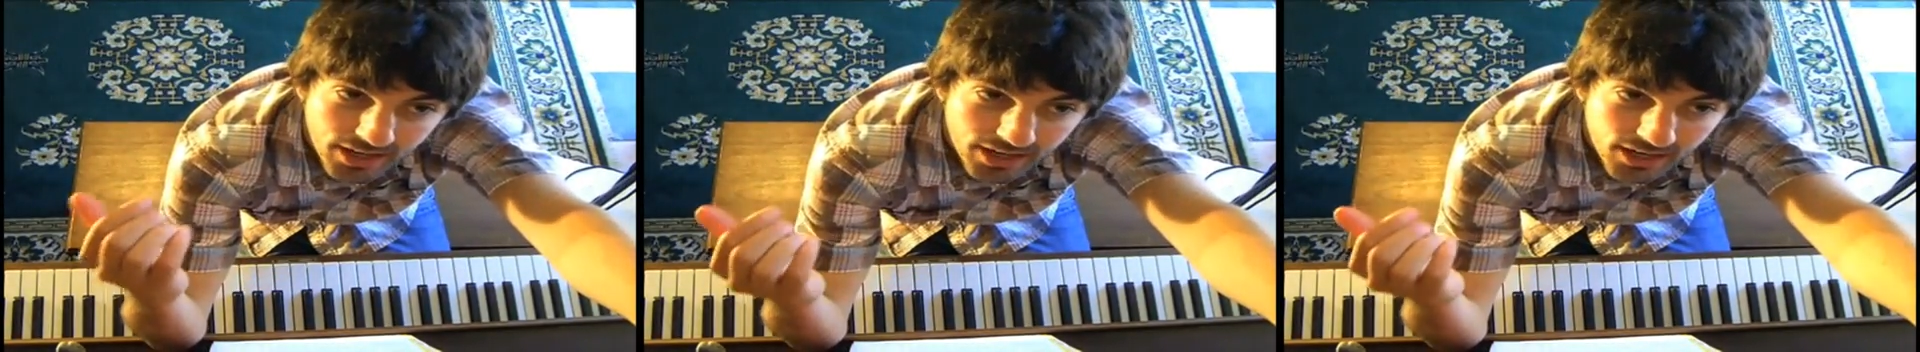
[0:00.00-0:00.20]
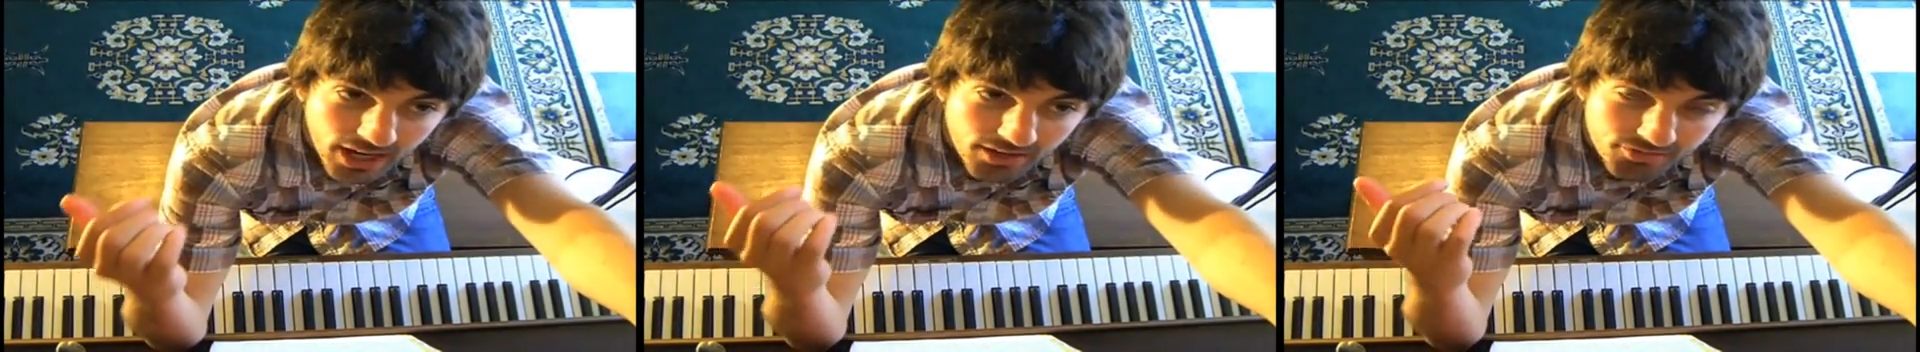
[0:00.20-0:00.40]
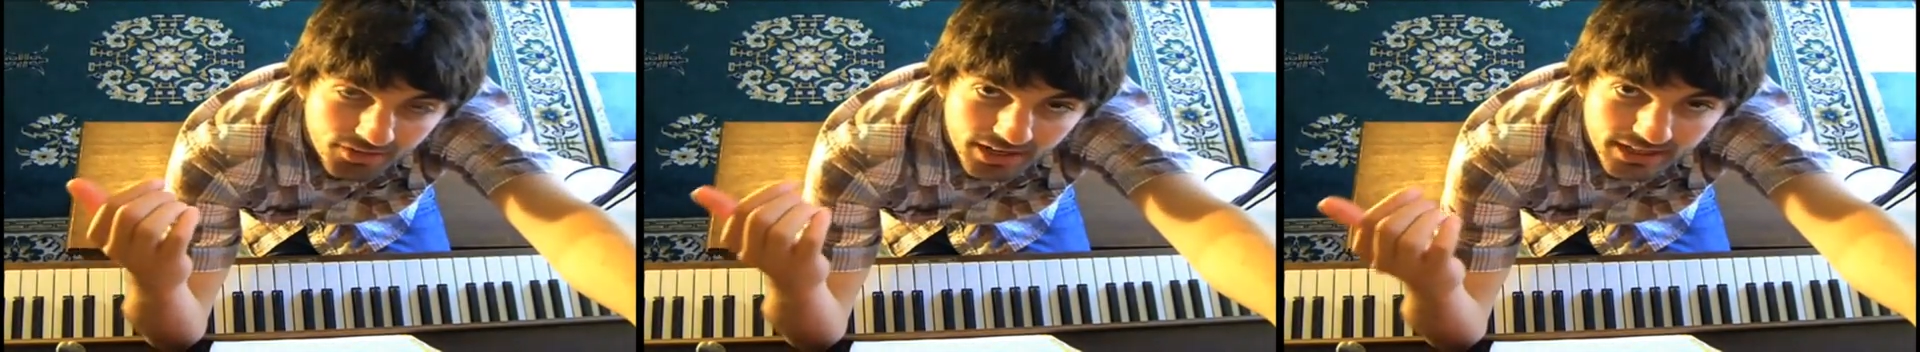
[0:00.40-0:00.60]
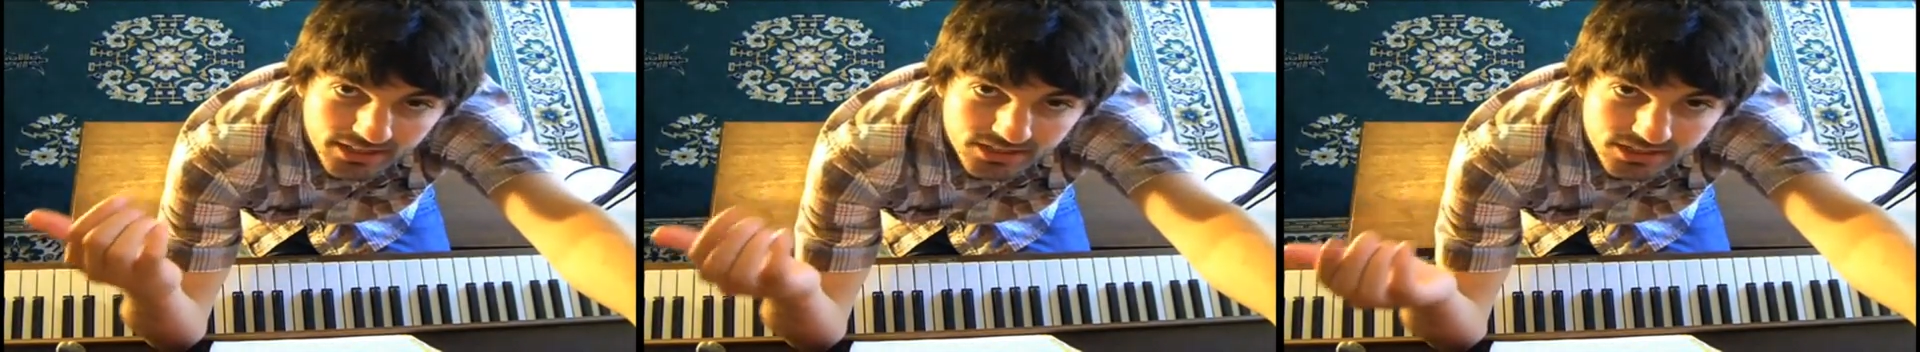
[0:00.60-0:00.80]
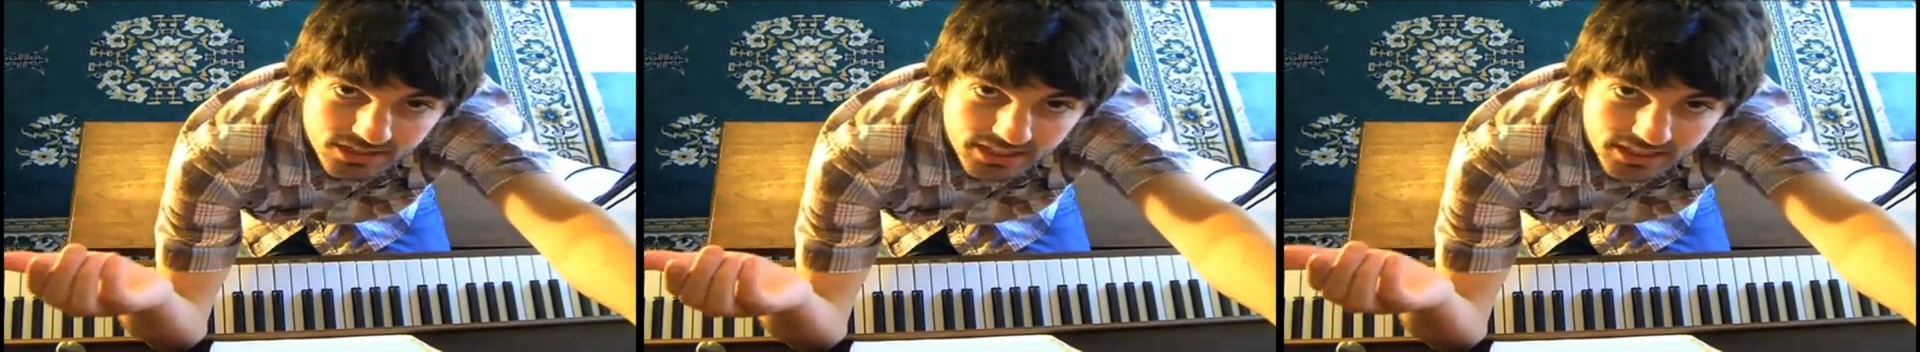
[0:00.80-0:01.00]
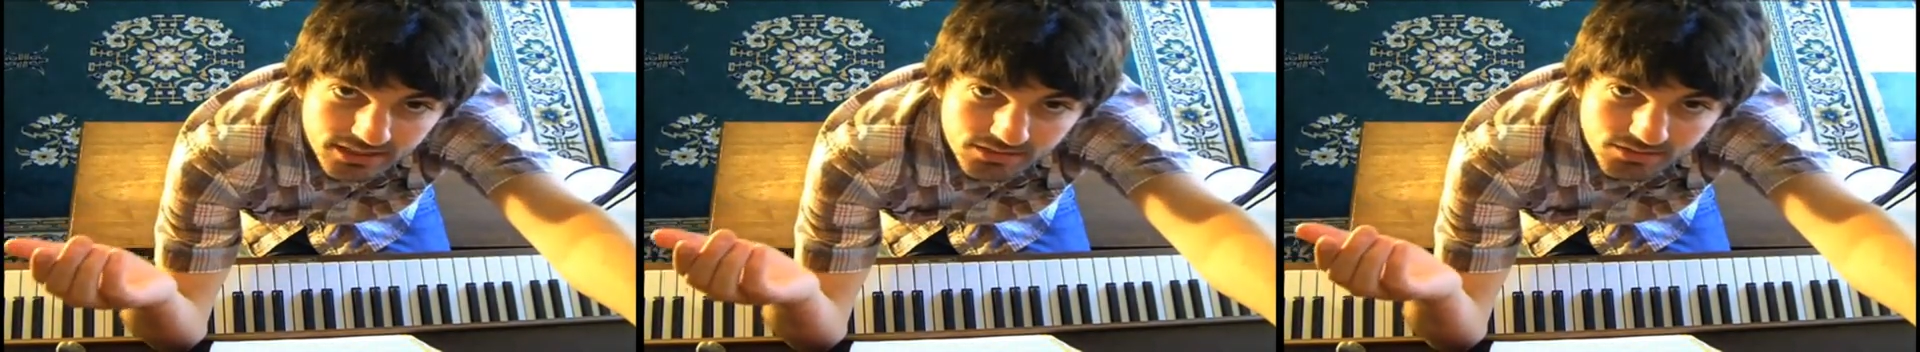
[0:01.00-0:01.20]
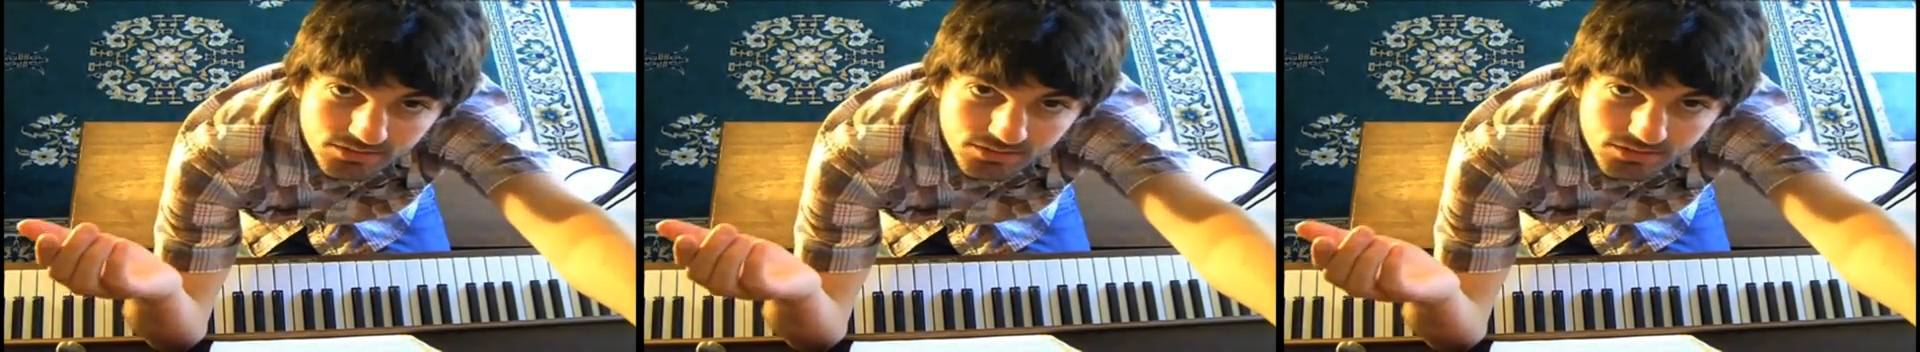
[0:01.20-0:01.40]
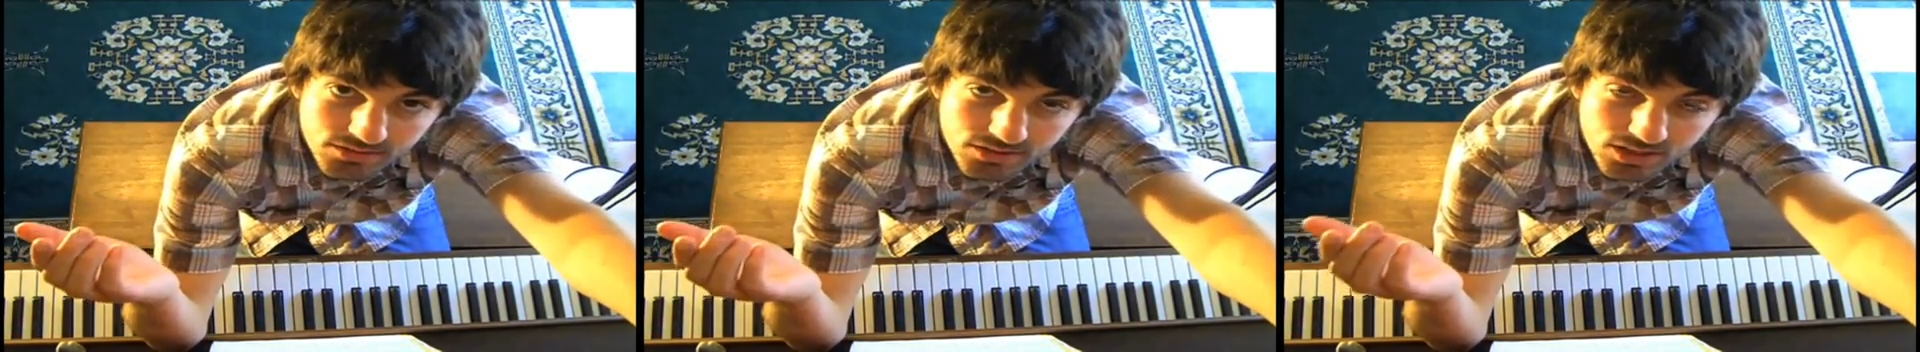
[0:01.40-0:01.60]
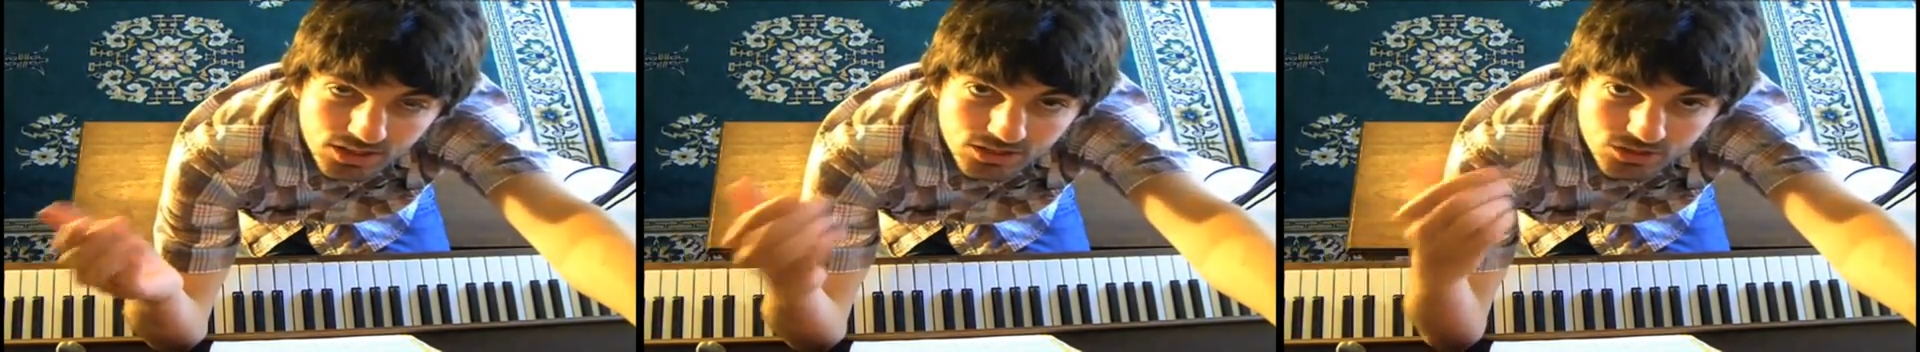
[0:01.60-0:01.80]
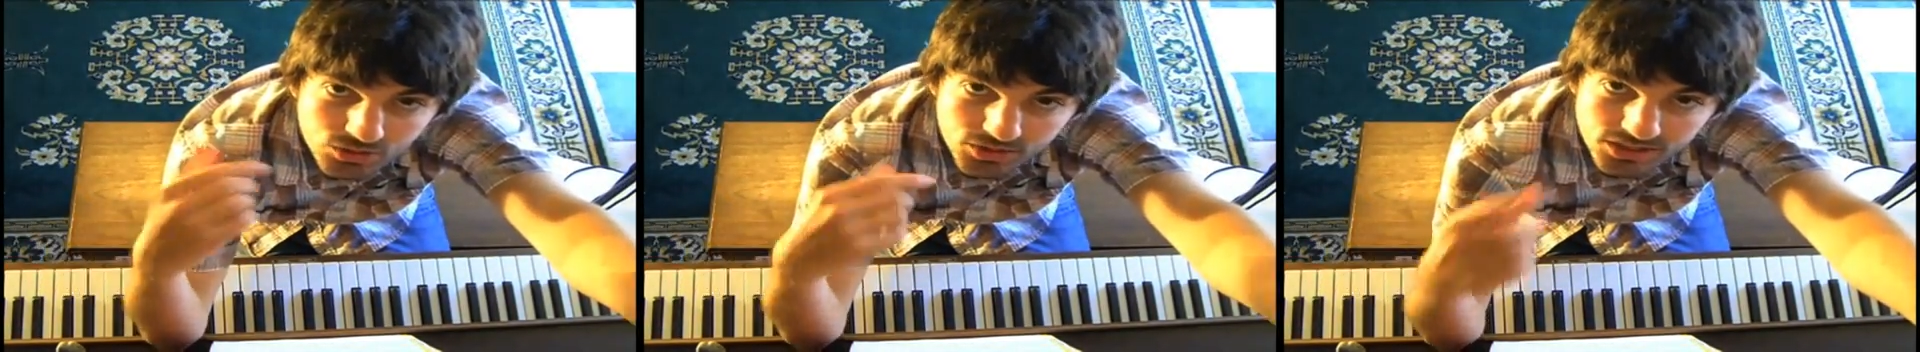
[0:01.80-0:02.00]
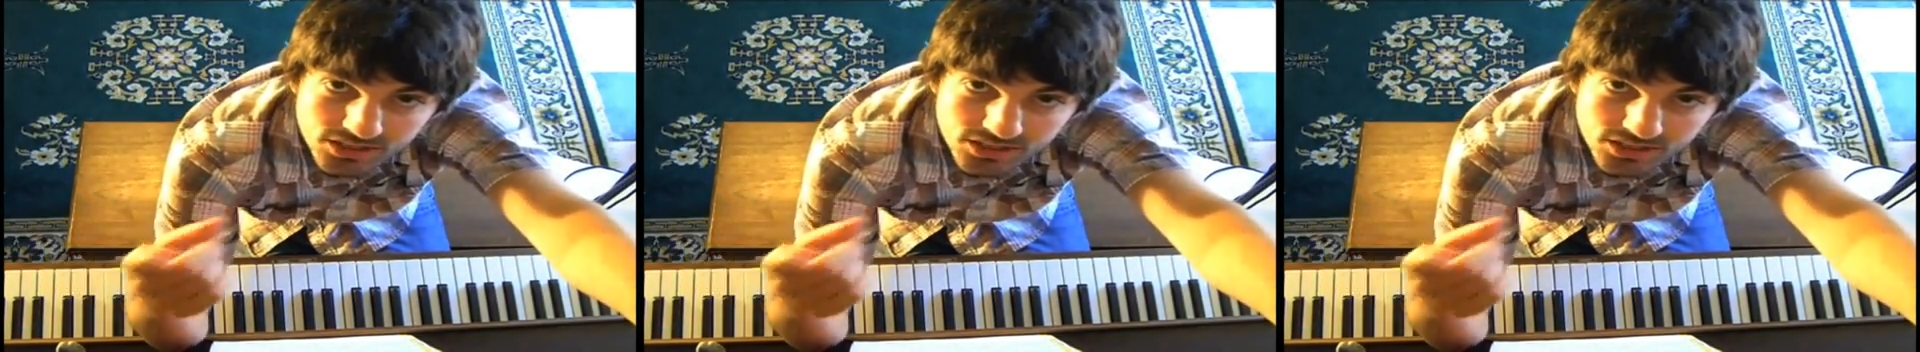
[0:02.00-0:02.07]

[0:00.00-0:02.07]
A, and C. So the